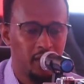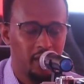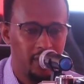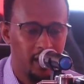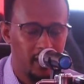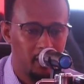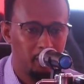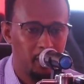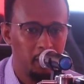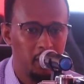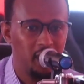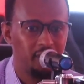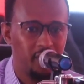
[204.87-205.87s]
that
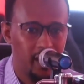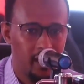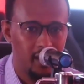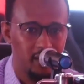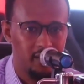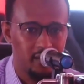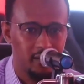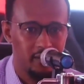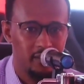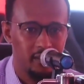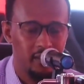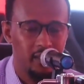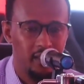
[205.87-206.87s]
public finance
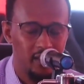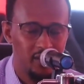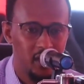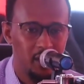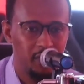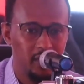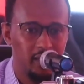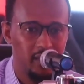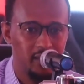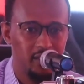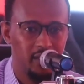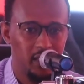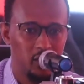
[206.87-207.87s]
is something
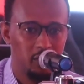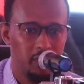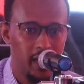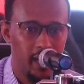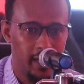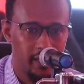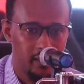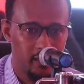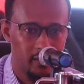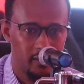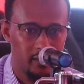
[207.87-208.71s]
that's dear to my heart.